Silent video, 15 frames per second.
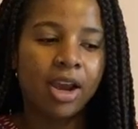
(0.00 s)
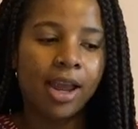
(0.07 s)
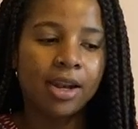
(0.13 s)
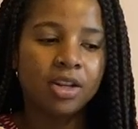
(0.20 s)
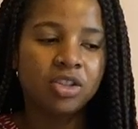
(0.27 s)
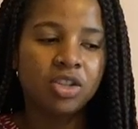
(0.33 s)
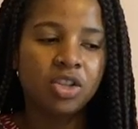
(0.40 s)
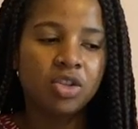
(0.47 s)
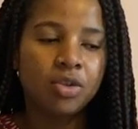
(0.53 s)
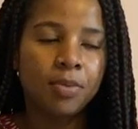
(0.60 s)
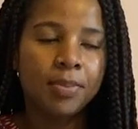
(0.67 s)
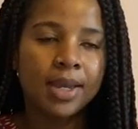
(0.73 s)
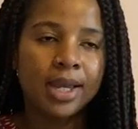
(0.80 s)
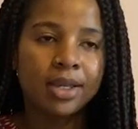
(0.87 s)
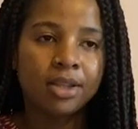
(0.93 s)
energy, you
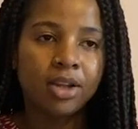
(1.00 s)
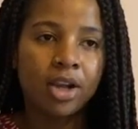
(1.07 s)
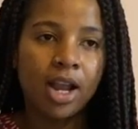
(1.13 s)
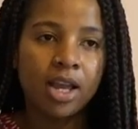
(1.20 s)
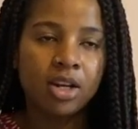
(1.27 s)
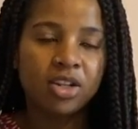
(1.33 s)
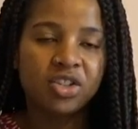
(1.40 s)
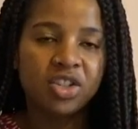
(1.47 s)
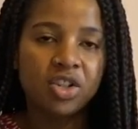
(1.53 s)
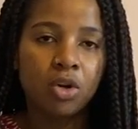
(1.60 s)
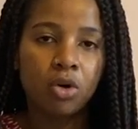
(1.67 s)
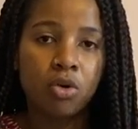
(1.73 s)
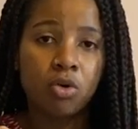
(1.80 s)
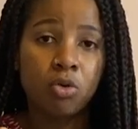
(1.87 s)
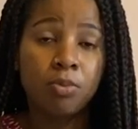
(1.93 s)
being in their energy
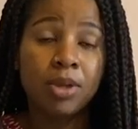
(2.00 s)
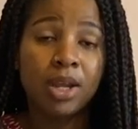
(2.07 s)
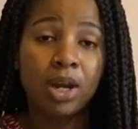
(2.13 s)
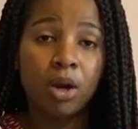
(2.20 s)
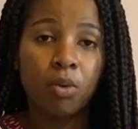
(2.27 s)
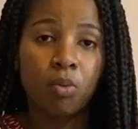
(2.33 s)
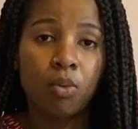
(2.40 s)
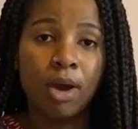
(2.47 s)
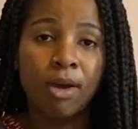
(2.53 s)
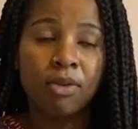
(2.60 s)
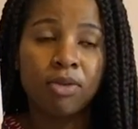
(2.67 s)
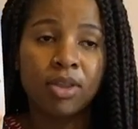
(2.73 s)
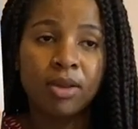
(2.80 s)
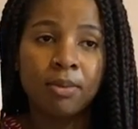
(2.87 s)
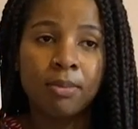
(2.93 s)
or you being
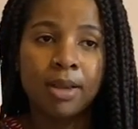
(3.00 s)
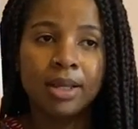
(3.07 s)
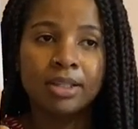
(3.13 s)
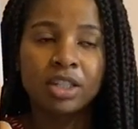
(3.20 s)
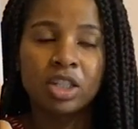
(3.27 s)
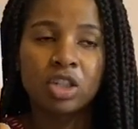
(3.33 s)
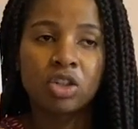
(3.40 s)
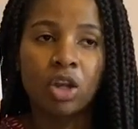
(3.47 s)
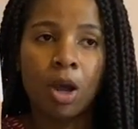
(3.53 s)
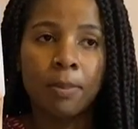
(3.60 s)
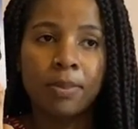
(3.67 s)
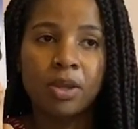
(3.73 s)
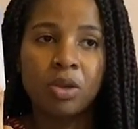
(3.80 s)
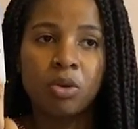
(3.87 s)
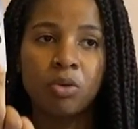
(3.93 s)
around them is
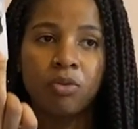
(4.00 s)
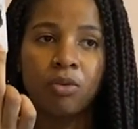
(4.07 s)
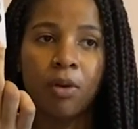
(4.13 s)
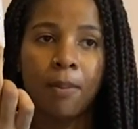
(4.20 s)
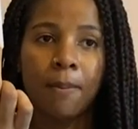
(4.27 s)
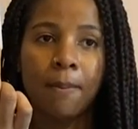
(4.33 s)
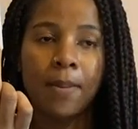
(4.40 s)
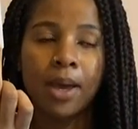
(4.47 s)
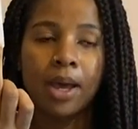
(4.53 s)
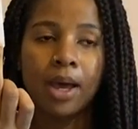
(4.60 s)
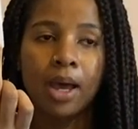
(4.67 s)
stopping you from